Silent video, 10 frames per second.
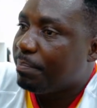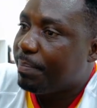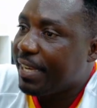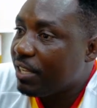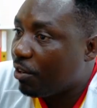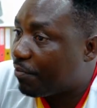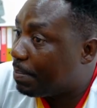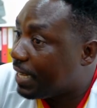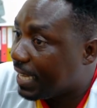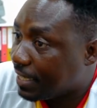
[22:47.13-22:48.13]
Paying of
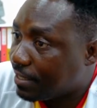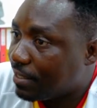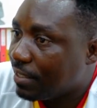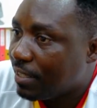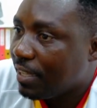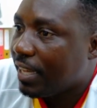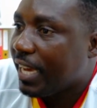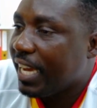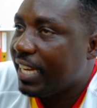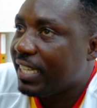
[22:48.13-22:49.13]
players
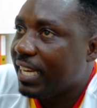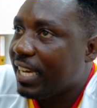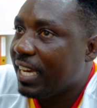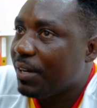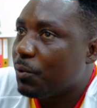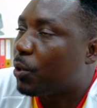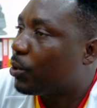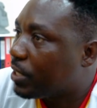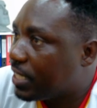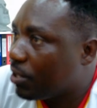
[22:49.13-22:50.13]
and
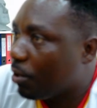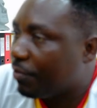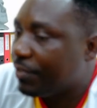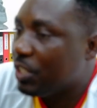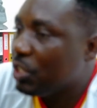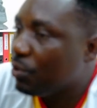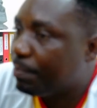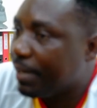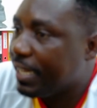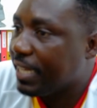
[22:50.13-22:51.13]
recruiting of new
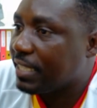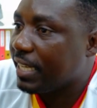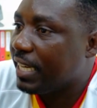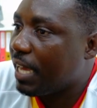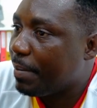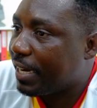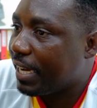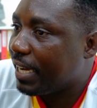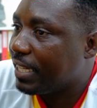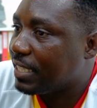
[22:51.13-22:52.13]
players at the
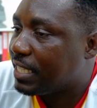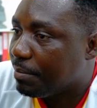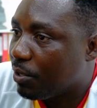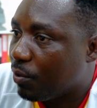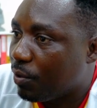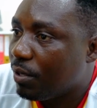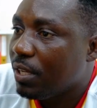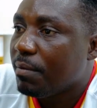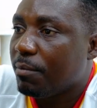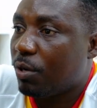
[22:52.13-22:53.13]
Abaka team, no,
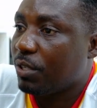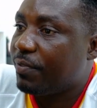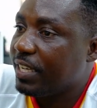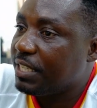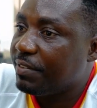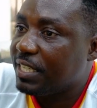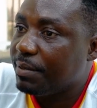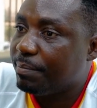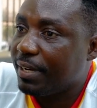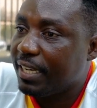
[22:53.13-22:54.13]
because first
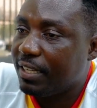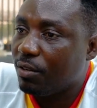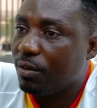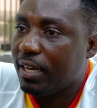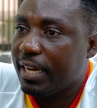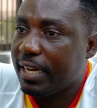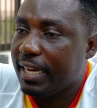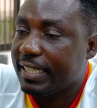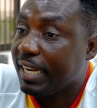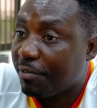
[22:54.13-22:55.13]
division play, you know,
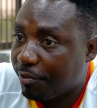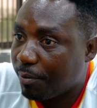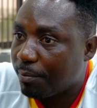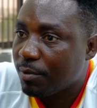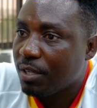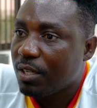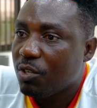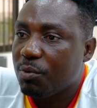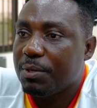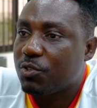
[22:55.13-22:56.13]
and that form
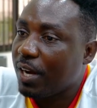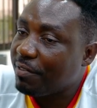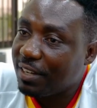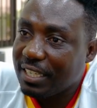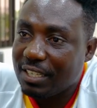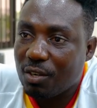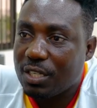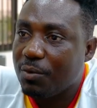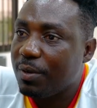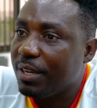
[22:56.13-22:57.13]
you'll be traveling all
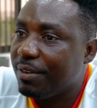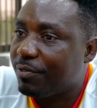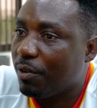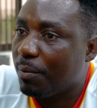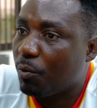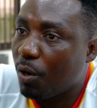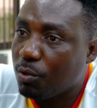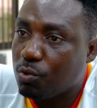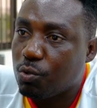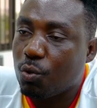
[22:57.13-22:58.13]
the way from
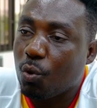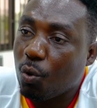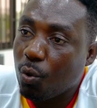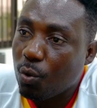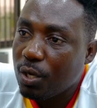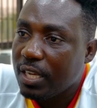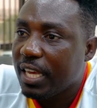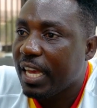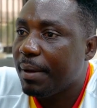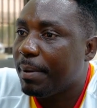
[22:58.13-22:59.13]
Kwahu to Ho,
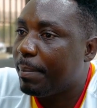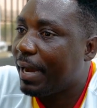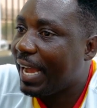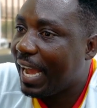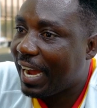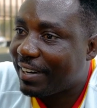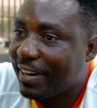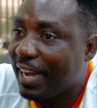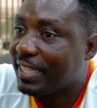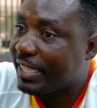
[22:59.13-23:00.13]
Ebeba,
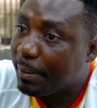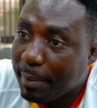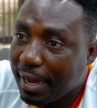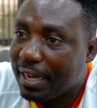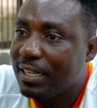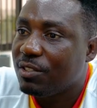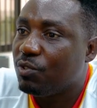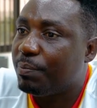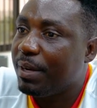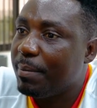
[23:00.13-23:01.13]
Accra, Tema
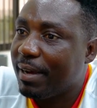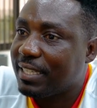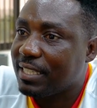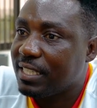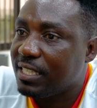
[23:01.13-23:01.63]
to play matches.